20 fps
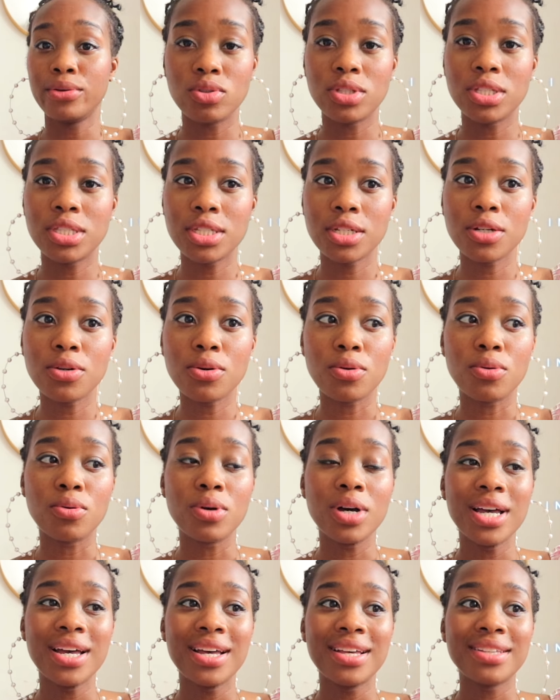you still
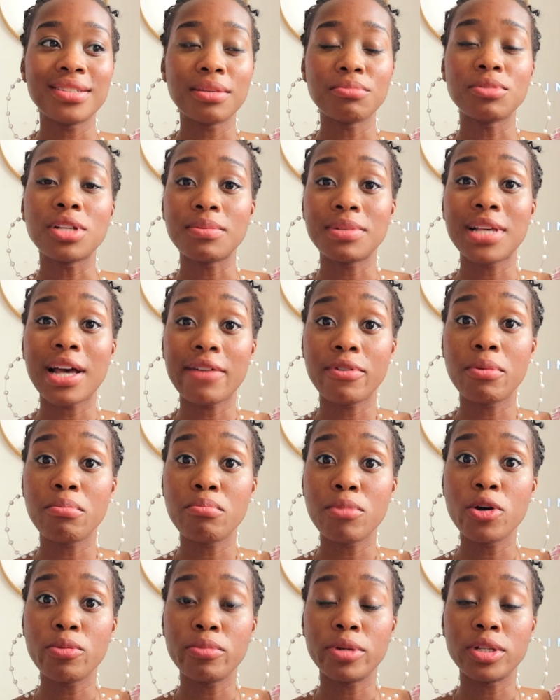sometimes have a
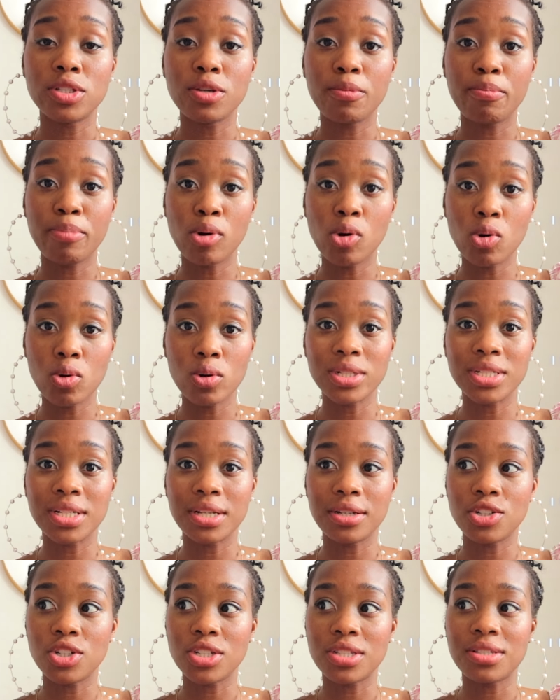moment to pause
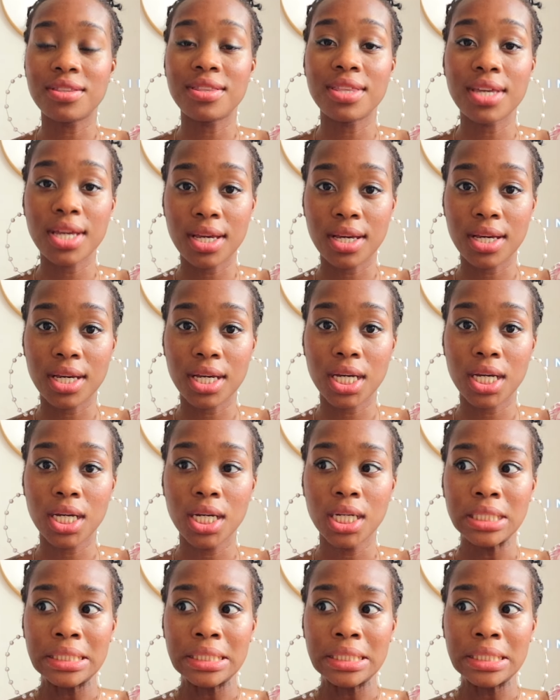and just think.